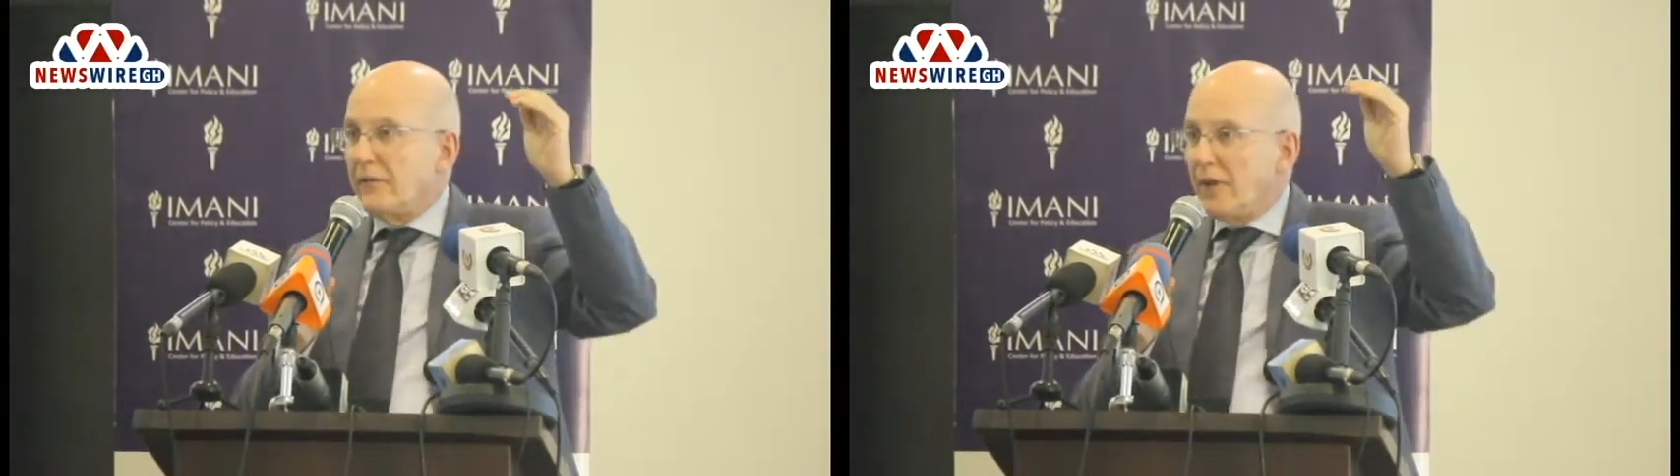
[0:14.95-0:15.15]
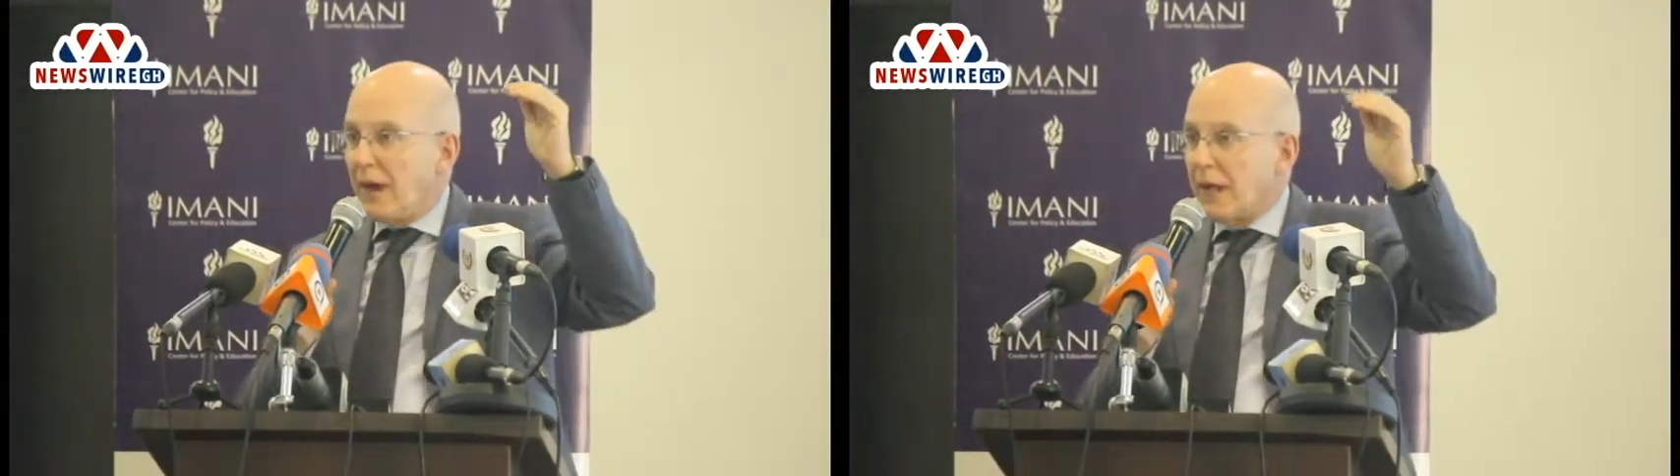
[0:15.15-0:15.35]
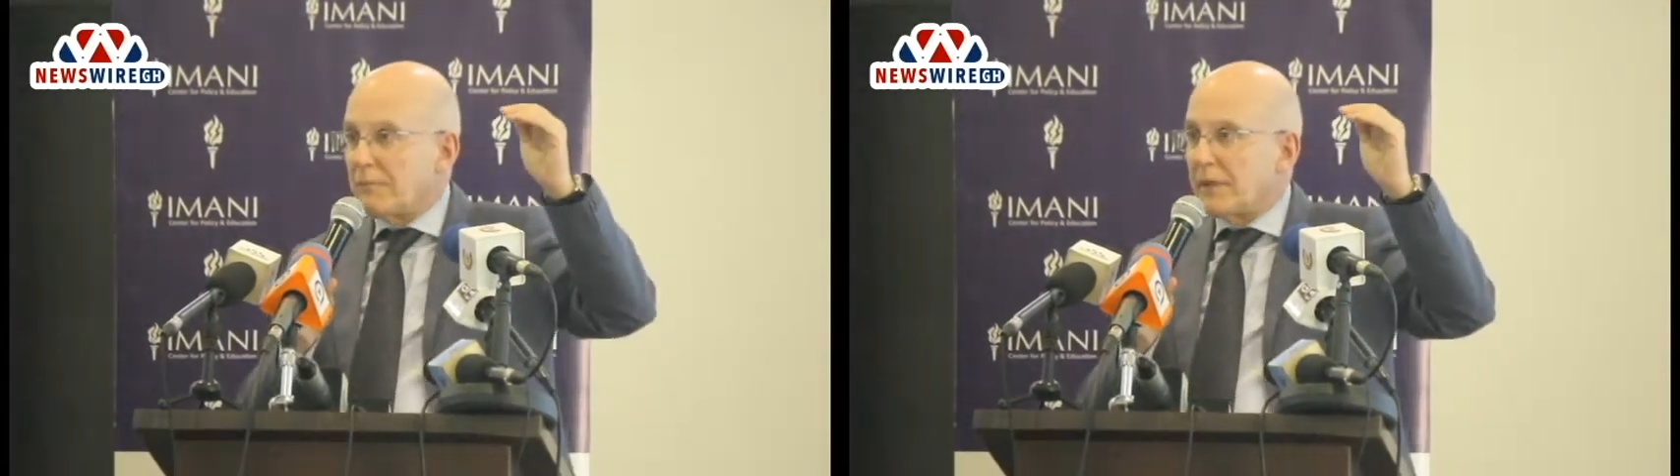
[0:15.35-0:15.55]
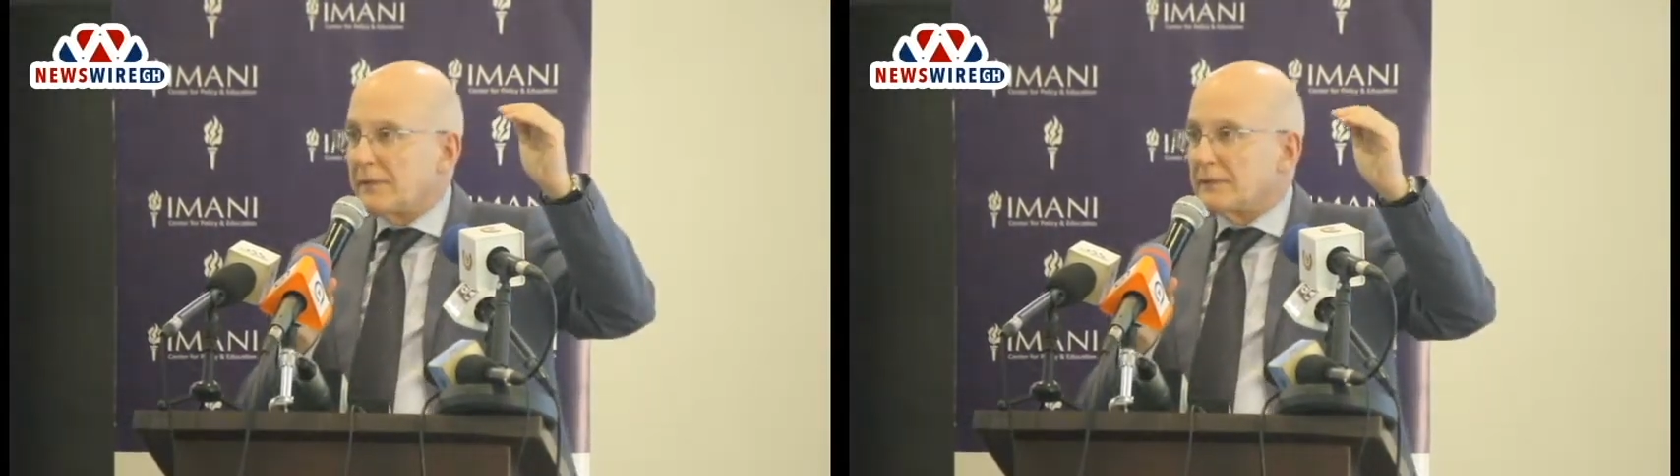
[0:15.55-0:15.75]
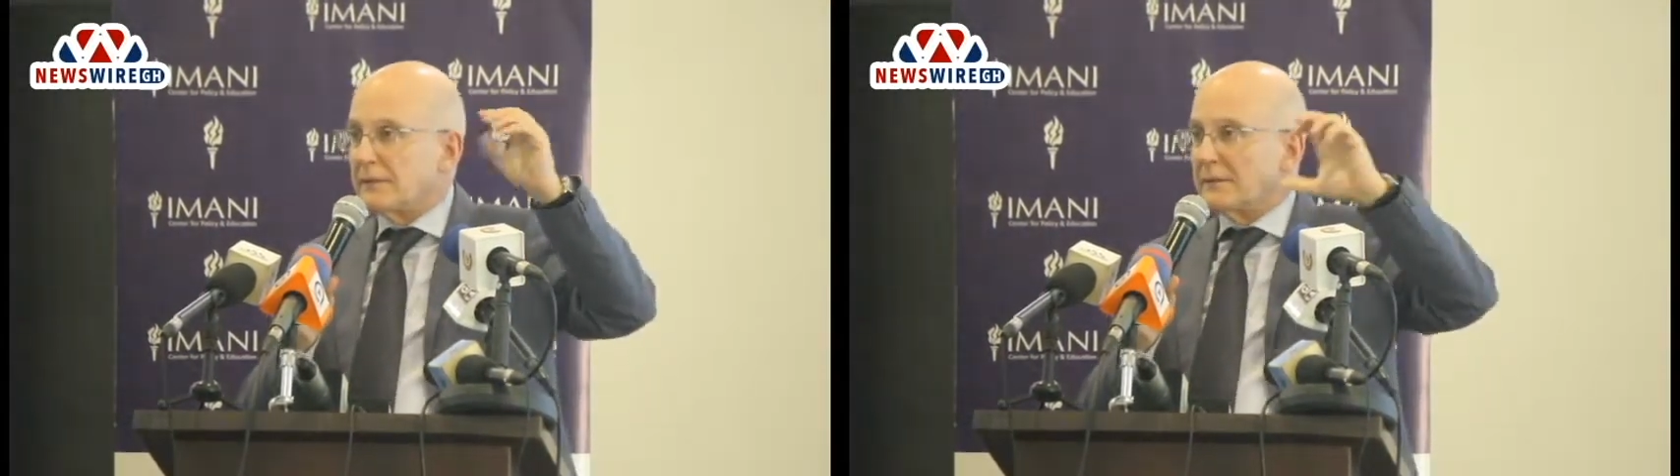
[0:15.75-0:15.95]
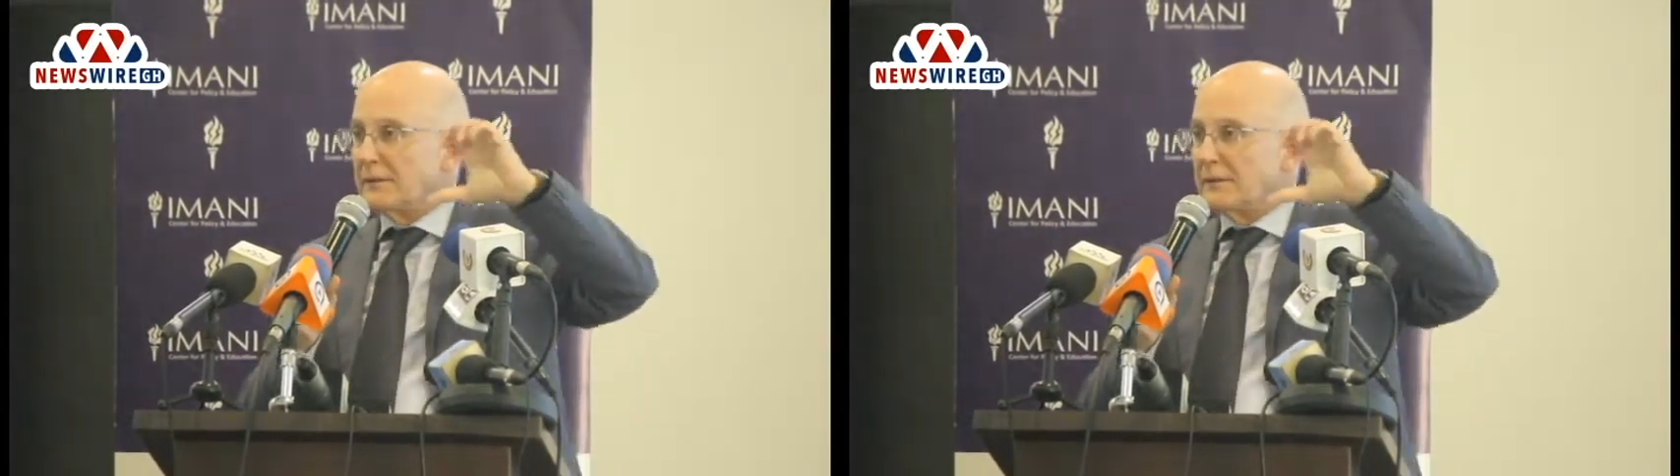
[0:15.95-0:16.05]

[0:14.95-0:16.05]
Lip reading: high prices,